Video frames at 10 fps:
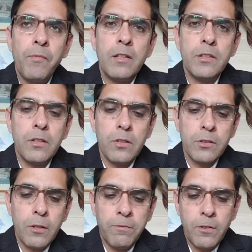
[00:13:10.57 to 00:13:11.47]
So
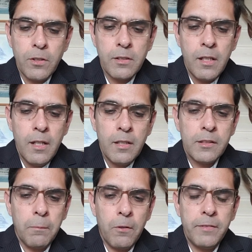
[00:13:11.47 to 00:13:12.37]
of course,
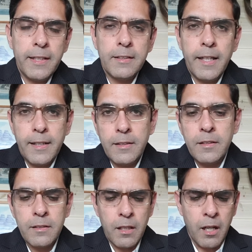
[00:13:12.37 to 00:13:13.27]
some of these
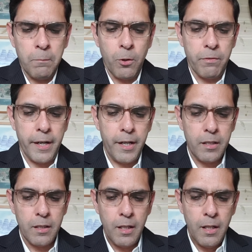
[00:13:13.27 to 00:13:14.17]
things come over
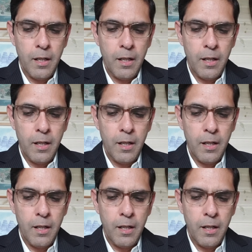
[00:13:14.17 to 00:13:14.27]
here.